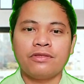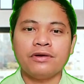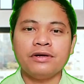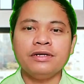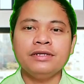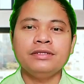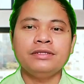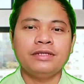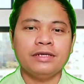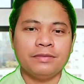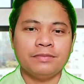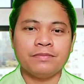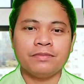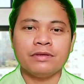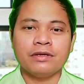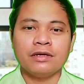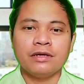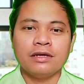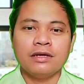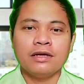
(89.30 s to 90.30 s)
Third
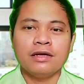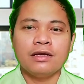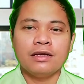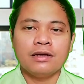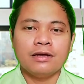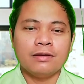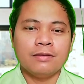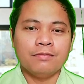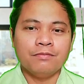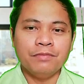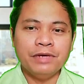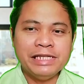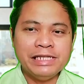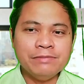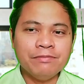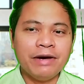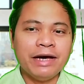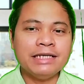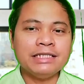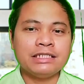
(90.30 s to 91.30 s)
tip,
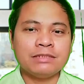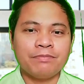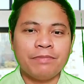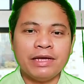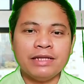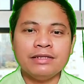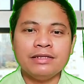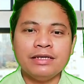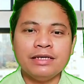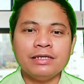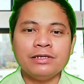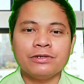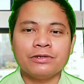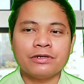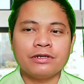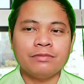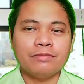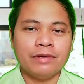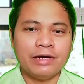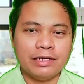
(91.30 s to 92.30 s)
minimize spending
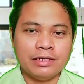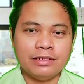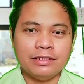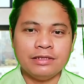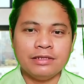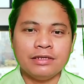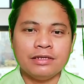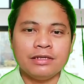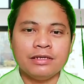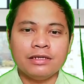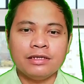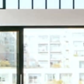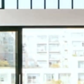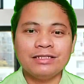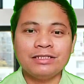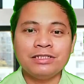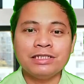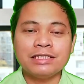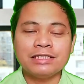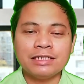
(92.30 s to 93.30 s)
your money.
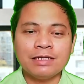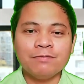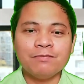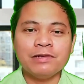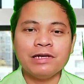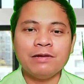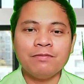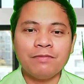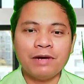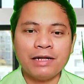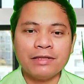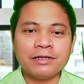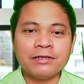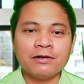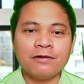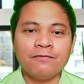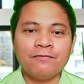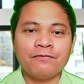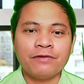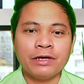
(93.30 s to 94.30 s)
It's just simply a
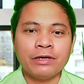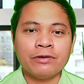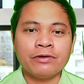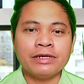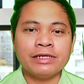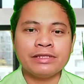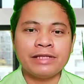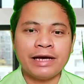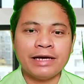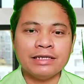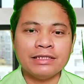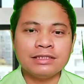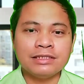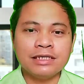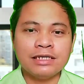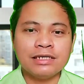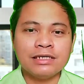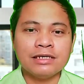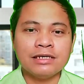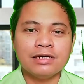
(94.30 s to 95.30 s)
matter of
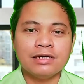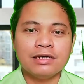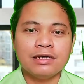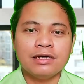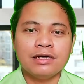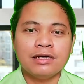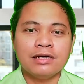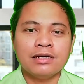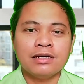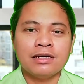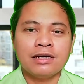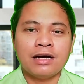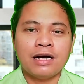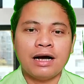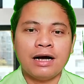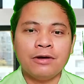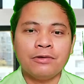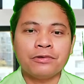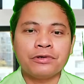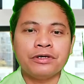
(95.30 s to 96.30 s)
prioritizing
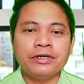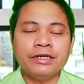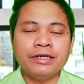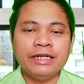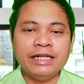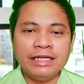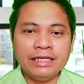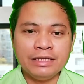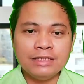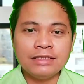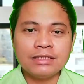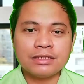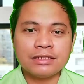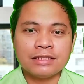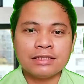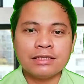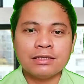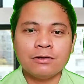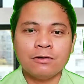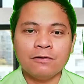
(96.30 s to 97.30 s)
our
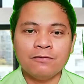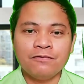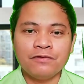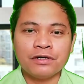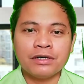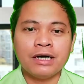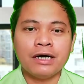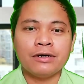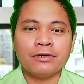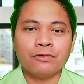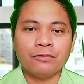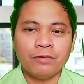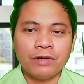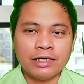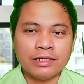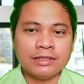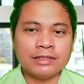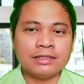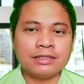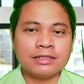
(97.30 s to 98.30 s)
needs over our
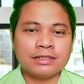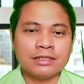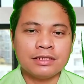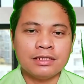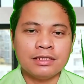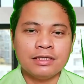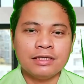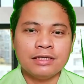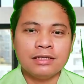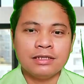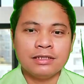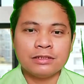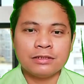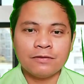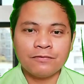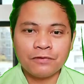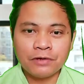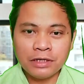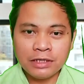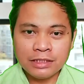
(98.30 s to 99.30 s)
wants.
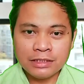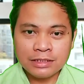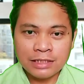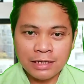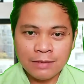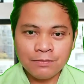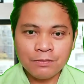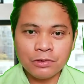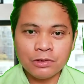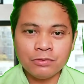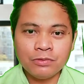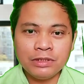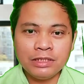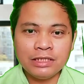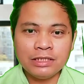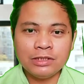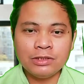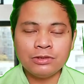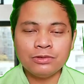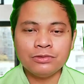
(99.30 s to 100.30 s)
So for example, we
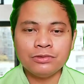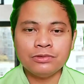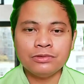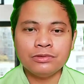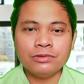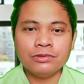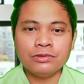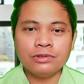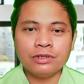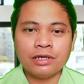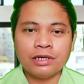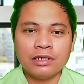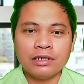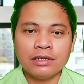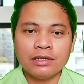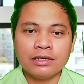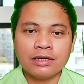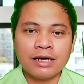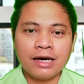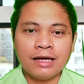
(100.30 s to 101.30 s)
need to
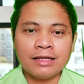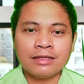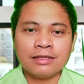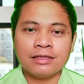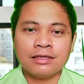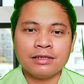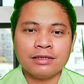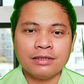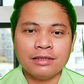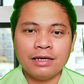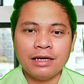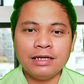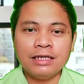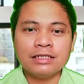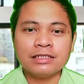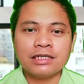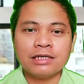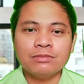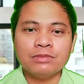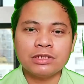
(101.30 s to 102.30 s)
cut any
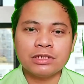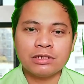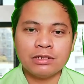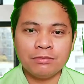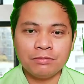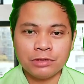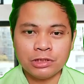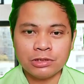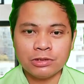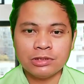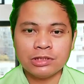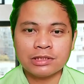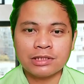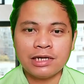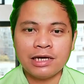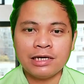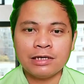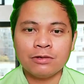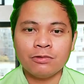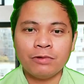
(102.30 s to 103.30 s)
subscriptions
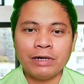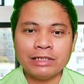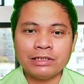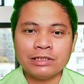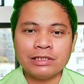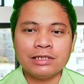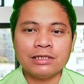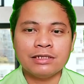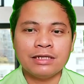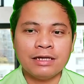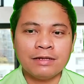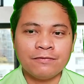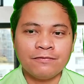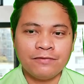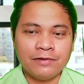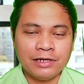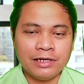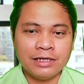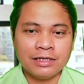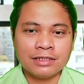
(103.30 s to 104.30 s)
like watching
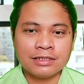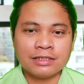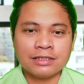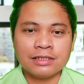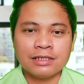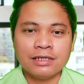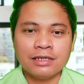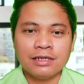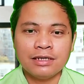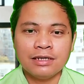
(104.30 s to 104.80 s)
Netflix